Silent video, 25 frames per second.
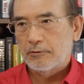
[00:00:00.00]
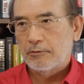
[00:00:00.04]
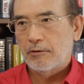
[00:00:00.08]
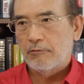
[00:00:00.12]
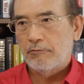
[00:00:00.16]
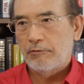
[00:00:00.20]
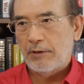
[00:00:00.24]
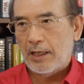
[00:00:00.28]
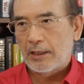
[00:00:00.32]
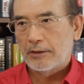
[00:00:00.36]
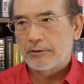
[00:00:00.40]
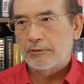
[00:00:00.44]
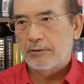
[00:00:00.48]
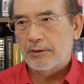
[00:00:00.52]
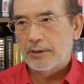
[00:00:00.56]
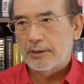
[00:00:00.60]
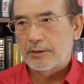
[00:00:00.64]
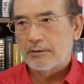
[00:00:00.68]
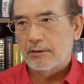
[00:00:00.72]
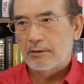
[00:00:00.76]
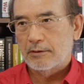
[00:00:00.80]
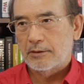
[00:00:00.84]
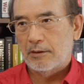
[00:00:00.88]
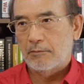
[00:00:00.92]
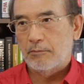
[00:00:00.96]

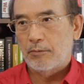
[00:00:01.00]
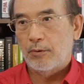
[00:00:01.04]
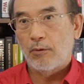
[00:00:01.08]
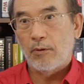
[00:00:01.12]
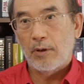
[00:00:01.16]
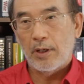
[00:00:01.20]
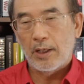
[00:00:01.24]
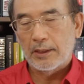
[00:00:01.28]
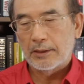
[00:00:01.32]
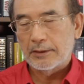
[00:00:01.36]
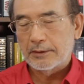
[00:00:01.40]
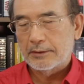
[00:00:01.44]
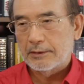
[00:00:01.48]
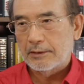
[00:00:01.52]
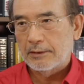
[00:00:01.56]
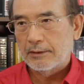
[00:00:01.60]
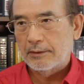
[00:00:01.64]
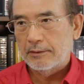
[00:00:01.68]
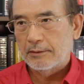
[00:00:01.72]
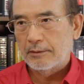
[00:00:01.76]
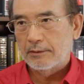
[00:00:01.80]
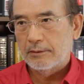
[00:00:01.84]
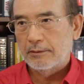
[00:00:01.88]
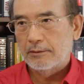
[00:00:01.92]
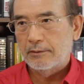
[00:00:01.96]
factories such as Pohang
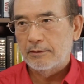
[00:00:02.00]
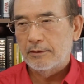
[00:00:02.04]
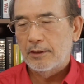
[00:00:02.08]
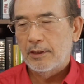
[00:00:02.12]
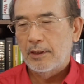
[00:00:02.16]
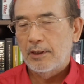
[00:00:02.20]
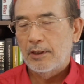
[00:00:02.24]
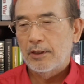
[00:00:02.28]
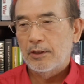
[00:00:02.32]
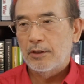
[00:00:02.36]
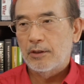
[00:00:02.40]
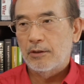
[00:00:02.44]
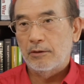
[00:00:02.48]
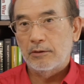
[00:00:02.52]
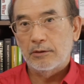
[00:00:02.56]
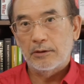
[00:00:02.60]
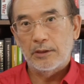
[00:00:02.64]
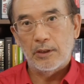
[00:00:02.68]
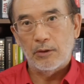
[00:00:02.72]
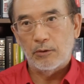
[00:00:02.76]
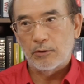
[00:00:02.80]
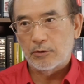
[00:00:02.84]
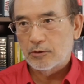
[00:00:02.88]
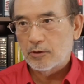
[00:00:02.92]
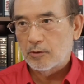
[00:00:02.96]
Steel,
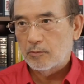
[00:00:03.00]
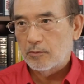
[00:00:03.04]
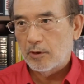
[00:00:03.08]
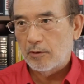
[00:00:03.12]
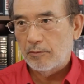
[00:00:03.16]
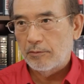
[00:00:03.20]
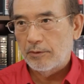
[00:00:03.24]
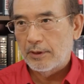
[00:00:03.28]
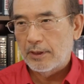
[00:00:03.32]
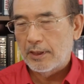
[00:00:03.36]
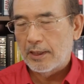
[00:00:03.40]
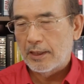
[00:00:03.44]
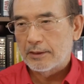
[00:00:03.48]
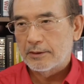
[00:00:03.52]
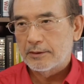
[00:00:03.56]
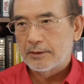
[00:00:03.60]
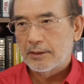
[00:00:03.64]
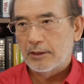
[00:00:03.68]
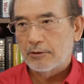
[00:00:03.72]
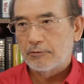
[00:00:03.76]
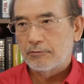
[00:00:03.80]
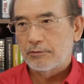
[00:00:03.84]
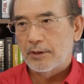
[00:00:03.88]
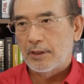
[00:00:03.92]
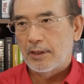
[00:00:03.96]
Hyundai Automobile,
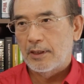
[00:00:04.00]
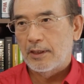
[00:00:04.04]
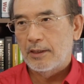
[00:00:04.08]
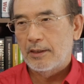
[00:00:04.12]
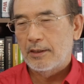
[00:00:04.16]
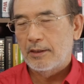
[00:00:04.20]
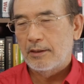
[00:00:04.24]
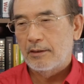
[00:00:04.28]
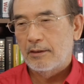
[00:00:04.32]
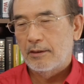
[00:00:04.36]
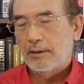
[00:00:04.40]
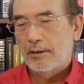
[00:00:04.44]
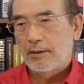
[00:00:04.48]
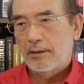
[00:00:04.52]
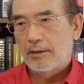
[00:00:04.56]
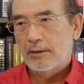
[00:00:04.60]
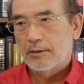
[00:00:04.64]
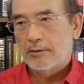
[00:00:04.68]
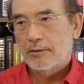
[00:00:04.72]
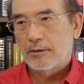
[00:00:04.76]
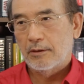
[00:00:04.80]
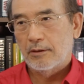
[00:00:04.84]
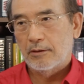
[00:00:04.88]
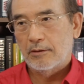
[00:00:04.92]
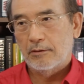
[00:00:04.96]
etc.
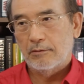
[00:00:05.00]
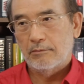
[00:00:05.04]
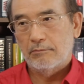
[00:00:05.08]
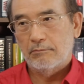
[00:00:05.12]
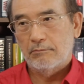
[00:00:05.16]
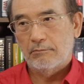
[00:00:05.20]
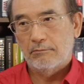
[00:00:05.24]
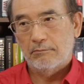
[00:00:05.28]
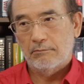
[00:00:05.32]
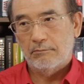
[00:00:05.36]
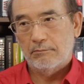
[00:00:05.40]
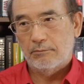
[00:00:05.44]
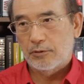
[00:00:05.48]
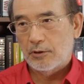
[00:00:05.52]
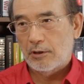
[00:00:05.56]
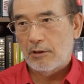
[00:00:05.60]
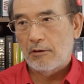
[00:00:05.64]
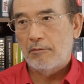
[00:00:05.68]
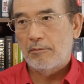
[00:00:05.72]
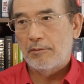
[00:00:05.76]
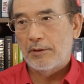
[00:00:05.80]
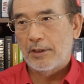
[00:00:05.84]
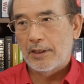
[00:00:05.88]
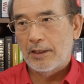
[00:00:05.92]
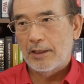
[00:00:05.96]
So
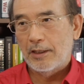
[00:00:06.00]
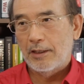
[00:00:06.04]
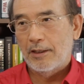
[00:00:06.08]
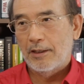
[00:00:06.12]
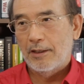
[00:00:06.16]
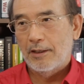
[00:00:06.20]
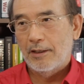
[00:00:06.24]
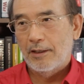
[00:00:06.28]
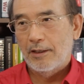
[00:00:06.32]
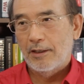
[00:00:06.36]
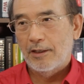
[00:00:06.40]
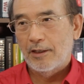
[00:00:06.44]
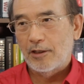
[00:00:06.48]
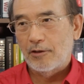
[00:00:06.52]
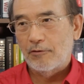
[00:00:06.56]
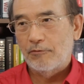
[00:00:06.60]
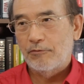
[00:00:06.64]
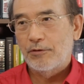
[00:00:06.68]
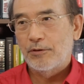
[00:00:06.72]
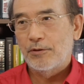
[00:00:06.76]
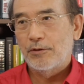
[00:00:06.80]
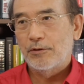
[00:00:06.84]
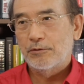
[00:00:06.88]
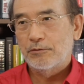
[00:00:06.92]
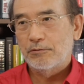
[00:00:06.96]
probably
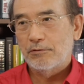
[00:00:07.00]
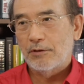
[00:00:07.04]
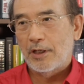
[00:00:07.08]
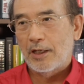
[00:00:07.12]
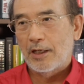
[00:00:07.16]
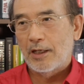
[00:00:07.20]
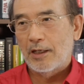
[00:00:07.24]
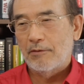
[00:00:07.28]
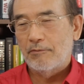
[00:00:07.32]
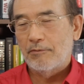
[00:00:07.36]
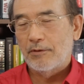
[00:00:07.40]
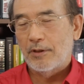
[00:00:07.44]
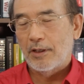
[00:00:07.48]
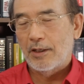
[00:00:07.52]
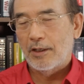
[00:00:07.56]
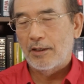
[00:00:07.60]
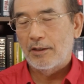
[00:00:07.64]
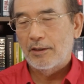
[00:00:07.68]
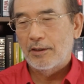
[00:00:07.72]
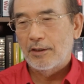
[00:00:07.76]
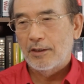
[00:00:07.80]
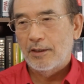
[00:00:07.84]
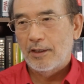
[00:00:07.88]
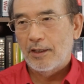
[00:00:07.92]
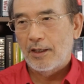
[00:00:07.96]
if you drive
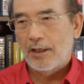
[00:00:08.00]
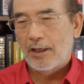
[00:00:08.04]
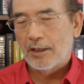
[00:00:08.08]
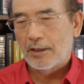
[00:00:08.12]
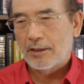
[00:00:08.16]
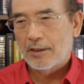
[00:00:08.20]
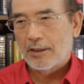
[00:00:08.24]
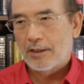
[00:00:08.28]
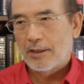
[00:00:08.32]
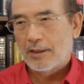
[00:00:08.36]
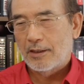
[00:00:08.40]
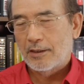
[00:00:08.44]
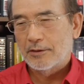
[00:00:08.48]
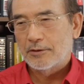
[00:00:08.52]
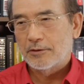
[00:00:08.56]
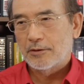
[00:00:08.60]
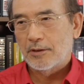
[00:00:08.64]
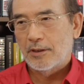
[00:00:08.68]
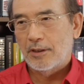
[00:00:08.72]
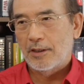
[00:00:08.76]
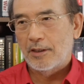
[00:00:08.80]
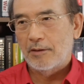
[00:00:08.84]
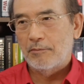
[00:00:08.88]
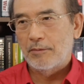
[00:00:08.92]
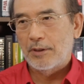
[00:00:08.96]
cars
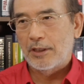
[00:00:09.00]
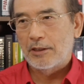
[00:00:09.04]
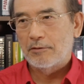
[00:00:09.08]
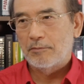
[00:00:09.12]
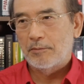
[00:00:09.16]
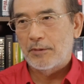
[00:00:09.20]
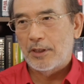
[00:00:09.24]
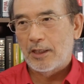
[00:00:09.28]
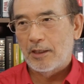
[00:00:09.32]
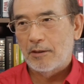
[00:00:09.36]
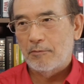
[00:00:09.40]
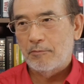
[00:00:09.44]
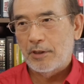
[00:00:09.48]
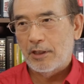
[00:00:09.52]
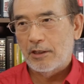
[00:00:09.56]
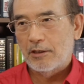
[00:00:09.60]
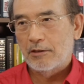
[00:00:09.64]
made by